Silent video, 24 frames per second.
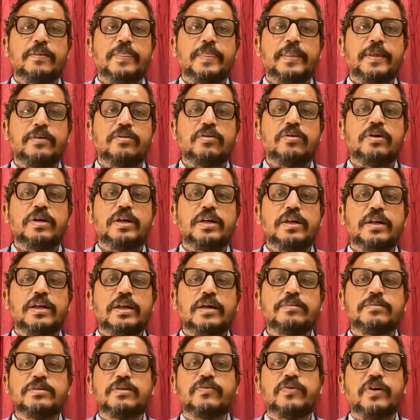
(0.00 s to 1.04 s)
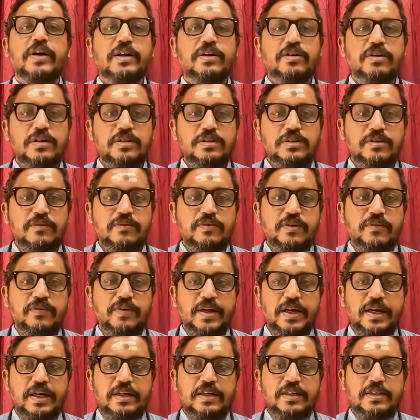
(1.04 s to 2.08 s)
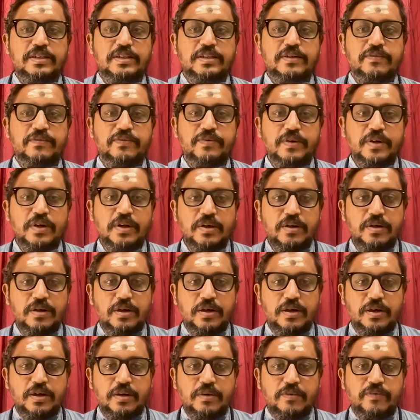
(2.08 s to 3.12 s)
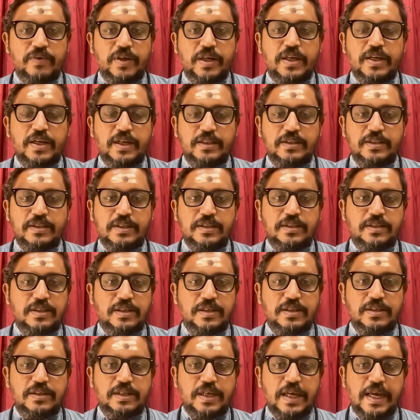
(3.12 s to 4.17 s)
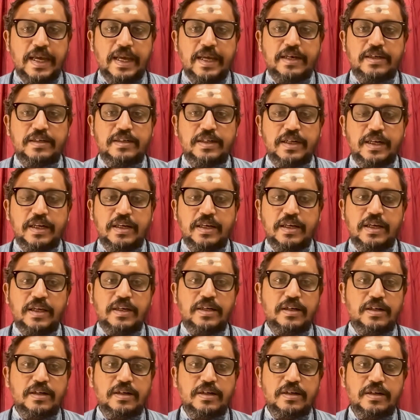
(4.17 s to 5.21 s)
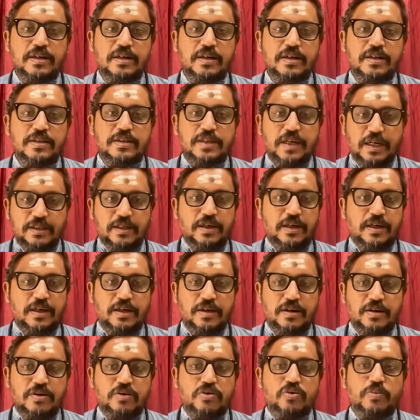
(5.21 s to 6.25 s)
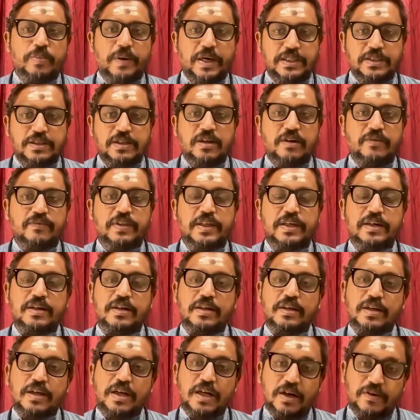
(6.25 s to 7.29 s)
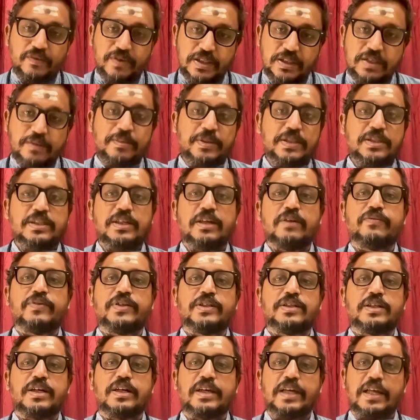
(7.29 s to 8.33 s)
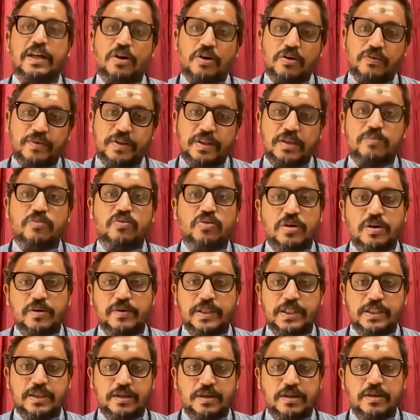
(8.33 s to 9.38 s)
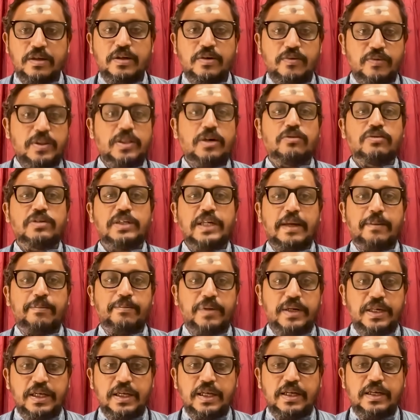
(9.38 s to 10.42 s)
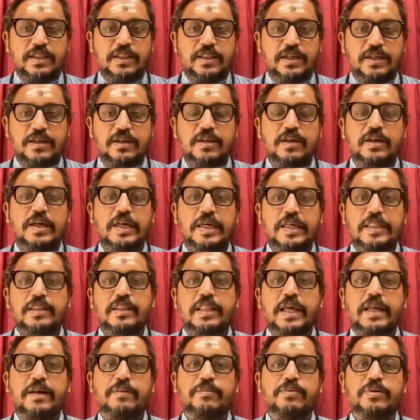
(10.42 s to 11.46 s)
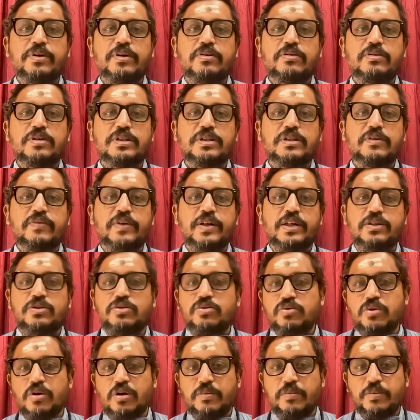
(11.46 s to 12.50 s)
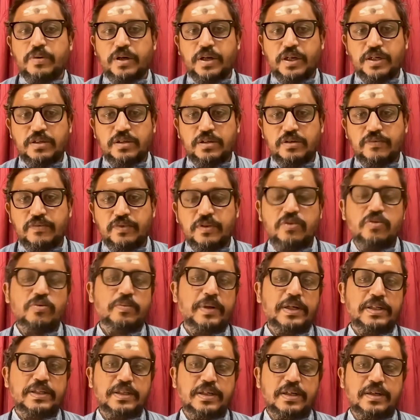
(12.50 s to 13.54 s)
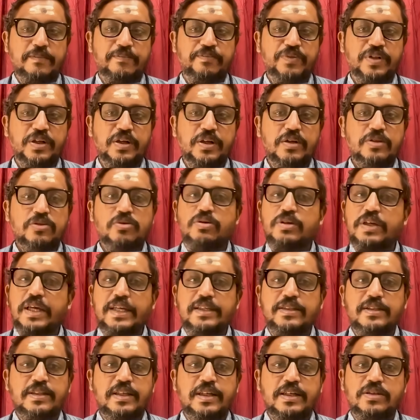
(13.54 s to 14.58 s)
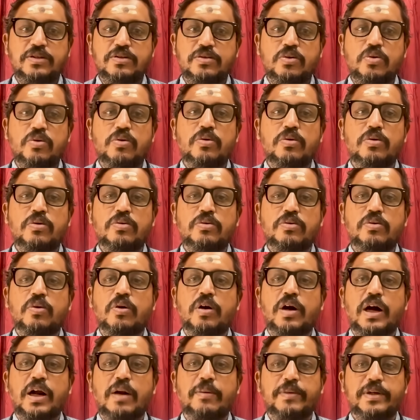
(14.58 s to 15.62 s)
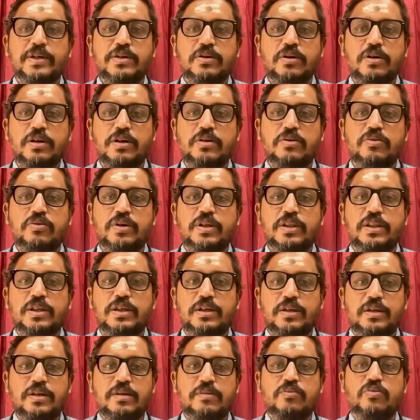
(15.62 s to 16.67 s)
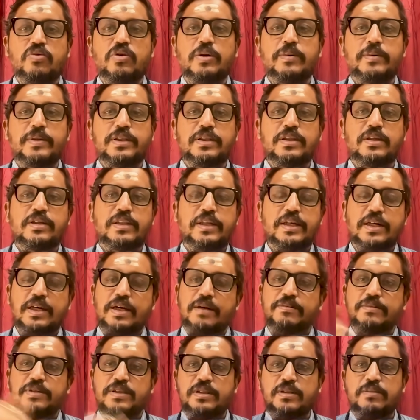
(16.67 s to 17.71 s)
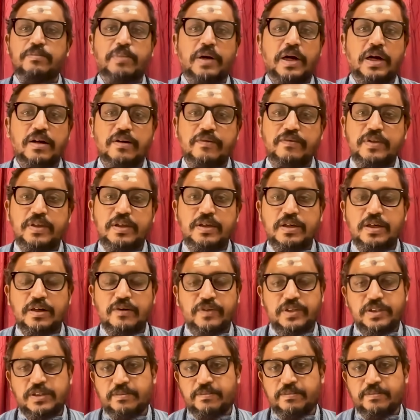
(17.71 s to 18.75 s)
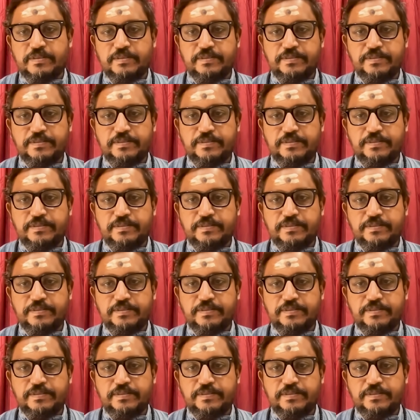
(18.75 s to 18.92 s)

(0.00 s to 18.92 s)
in terms of hundreds of difficulties, if very consistent and dedicated sadhana or upasana of that Kavacham itself is done along with the Moola Mantra without tampering anything, that produces a very strong protection for the Upasaka. So yes, there is no harm at all in doing the Moola Mantra that comes in part of the Kavacham.